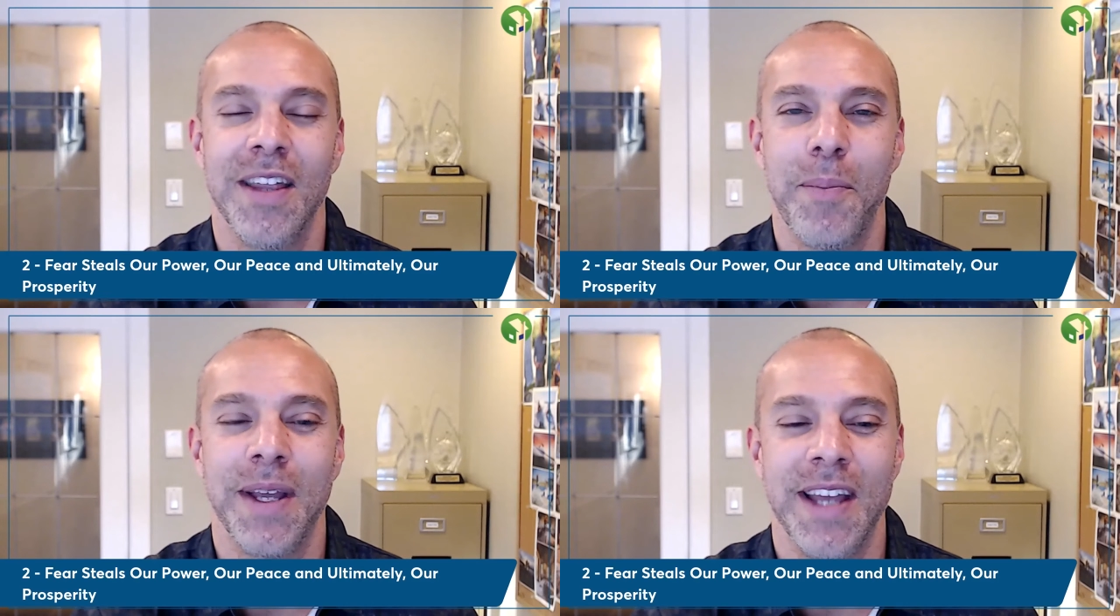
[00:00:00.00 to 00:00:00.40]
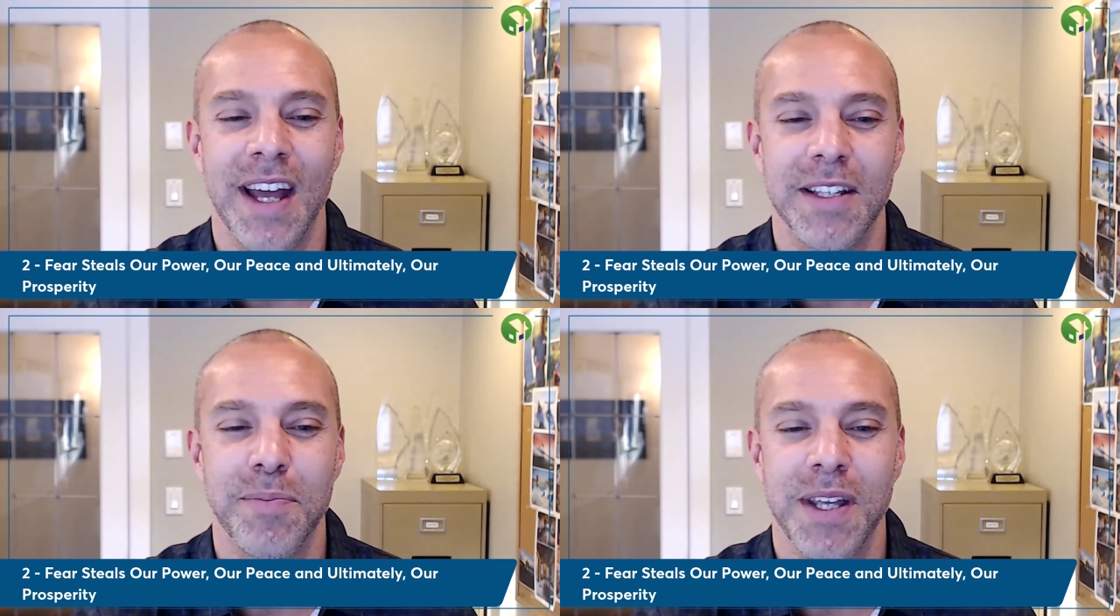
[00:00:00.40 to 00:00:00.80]
that
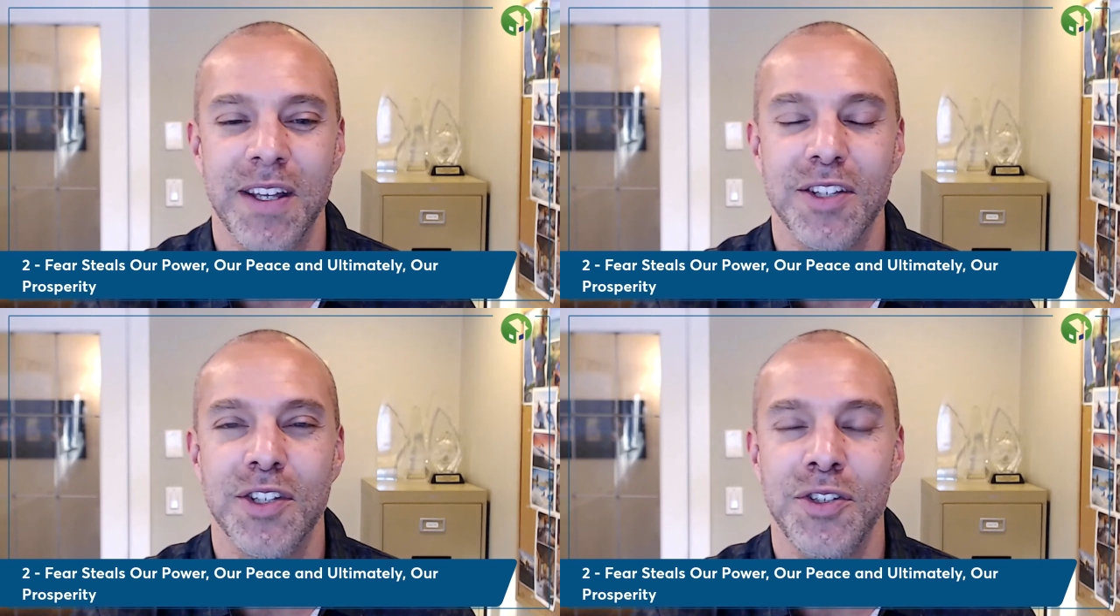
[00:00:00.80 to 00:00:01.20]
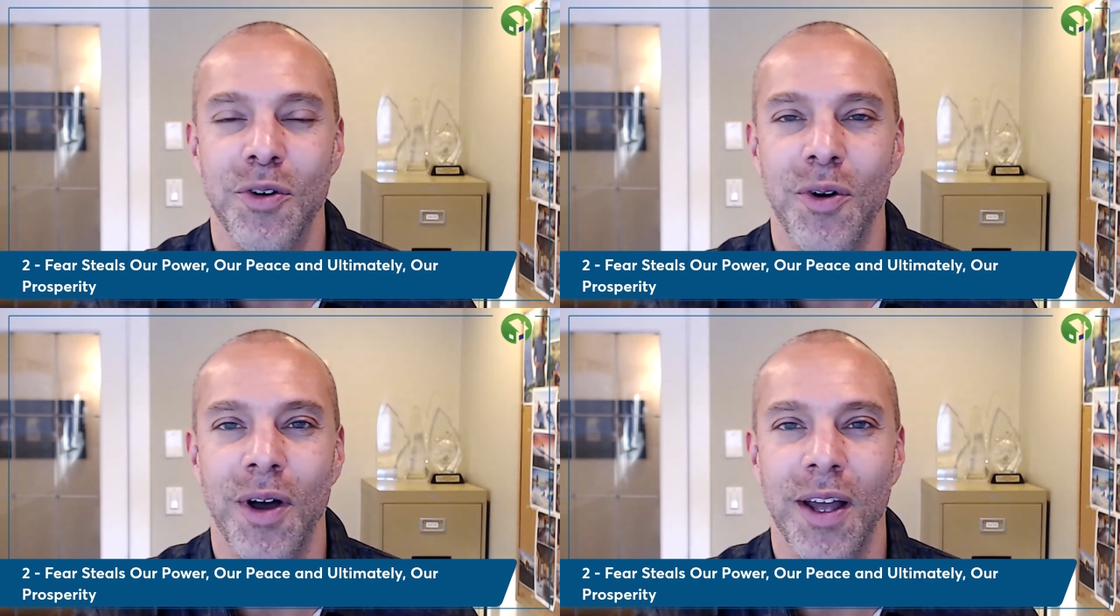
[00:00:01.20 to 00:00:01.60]
begets peace,
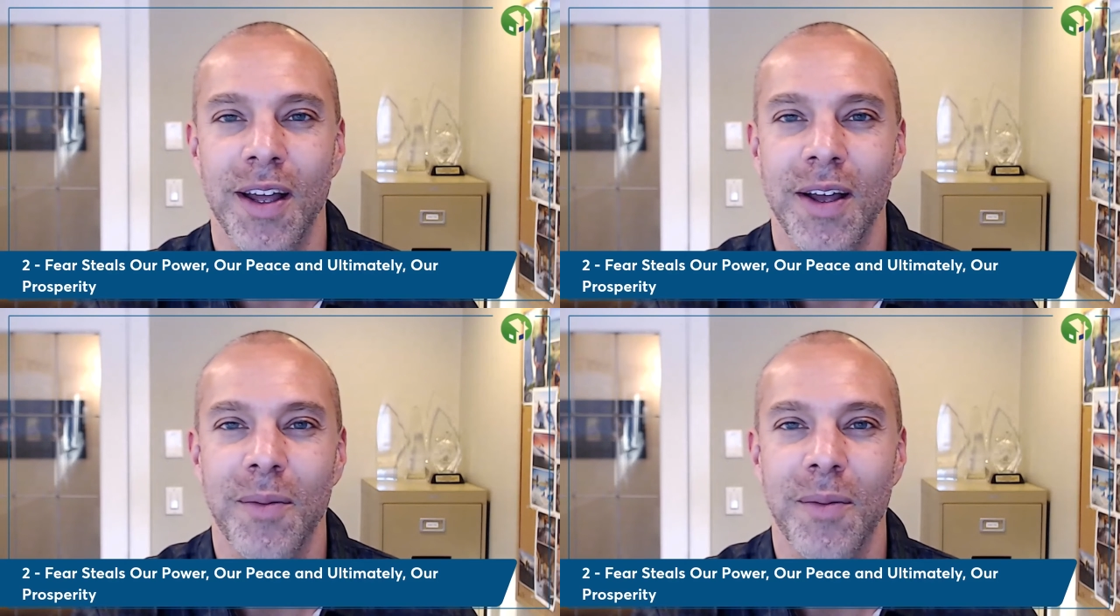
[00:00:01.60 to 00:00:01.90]
joy,